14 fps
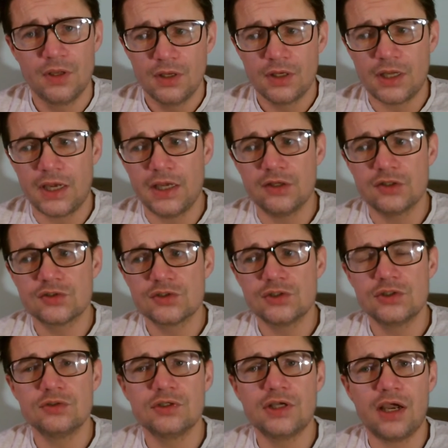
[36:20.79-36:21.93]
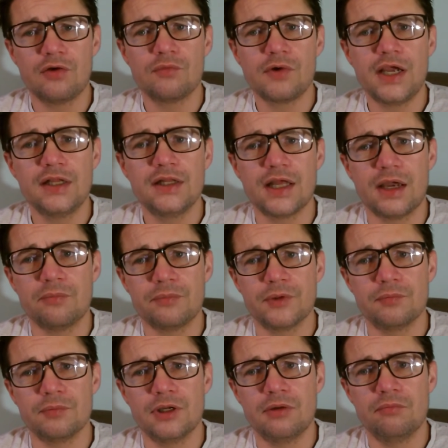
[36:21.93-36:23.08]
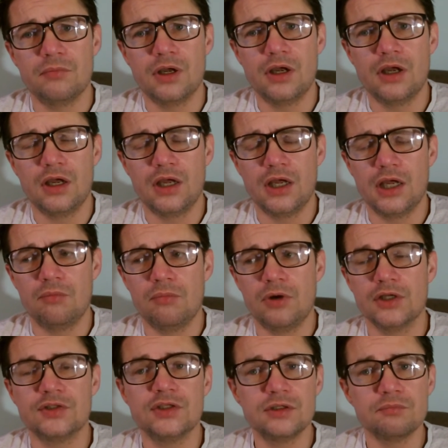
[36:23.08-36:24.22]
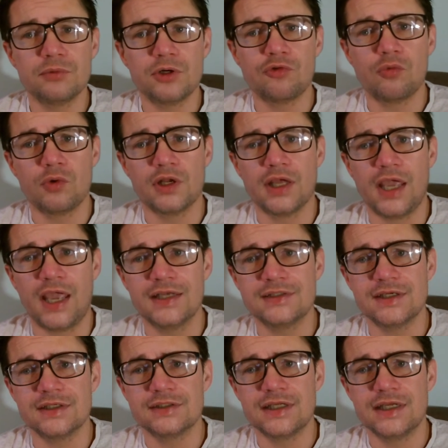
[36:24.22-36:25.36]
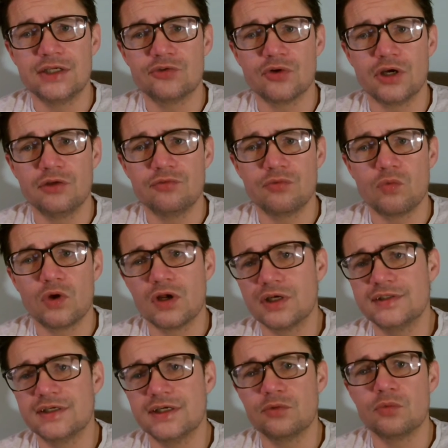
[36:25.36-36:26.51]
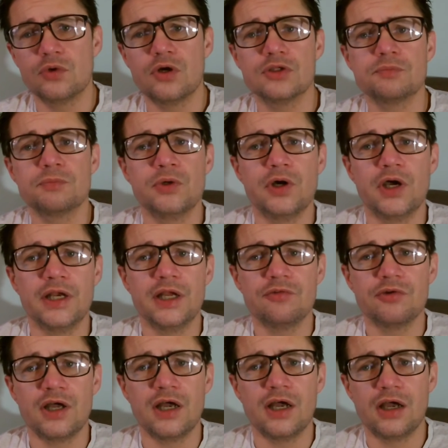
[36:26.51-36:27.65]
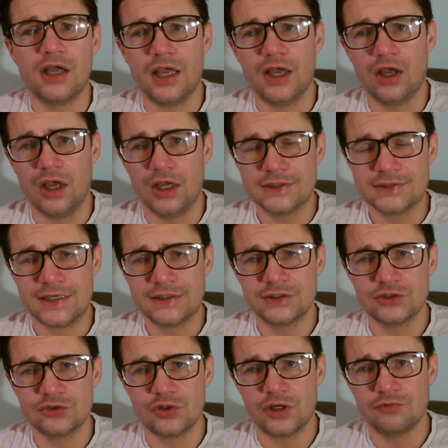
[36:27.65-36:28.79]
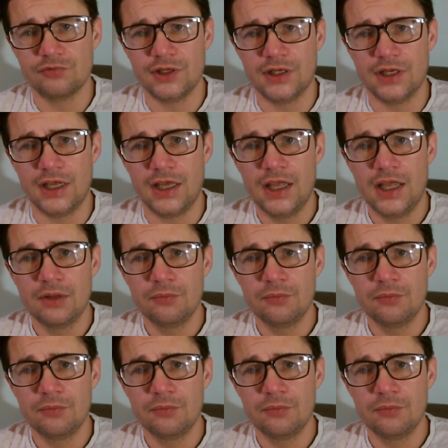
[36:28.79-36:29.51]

Now, to get around that problem, I didn't bother with an SSD drive. What I did was put another SATA drive in there,